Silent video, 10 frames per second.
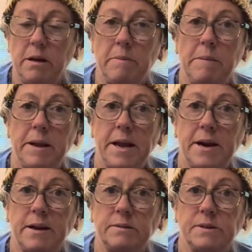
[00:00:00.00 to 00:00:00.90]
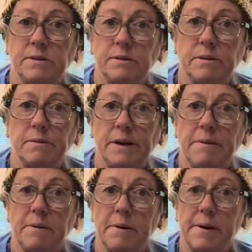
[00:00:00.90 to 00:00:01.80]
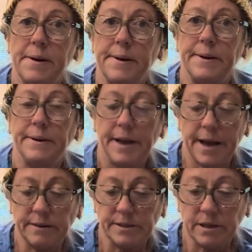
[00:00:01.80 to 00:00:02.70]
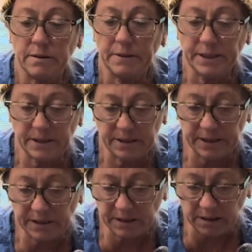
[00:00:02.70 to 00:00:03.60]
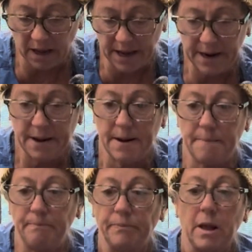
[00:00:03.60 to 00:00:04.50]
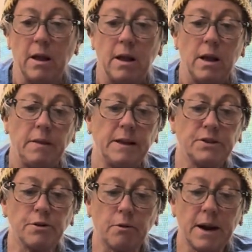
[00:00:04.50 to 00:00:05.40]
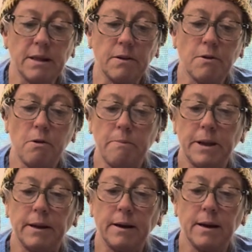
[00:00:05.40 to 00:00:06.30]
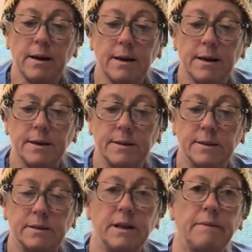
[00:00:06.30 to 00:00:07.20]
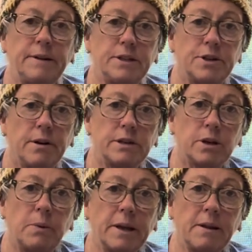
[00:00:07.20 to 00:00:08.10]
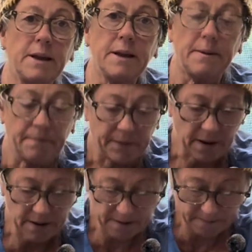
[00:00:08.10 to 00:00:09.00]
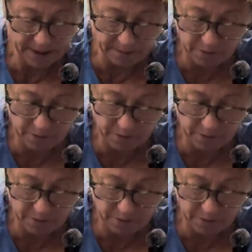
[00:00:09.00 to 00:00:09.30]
maybe 8 ounces or whatever. Yeah, so it's a lot. These are great though because they recharge quickly. And